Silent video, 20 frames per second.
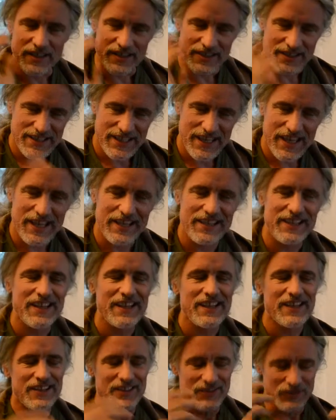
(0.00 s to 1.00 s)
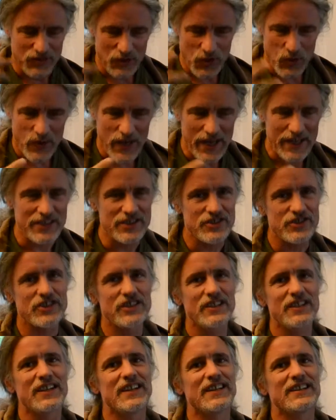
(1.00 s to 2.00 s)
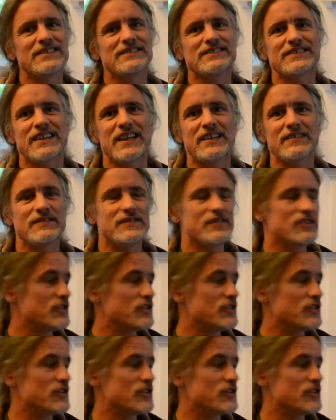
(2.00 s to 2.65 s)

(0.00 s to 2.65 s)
Again, low energy can,